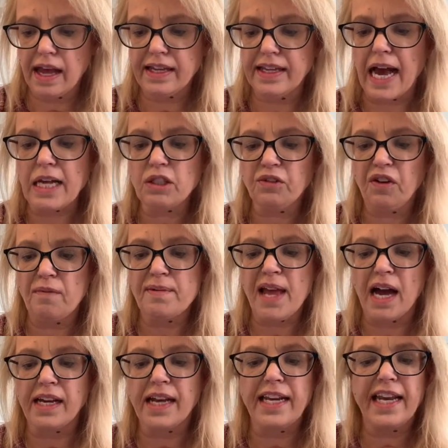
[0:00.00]
guess, from
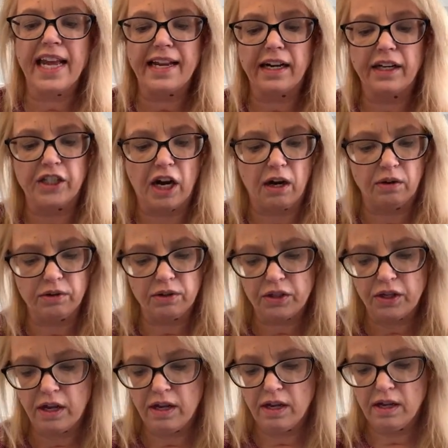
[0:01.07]
young Indiana Jones,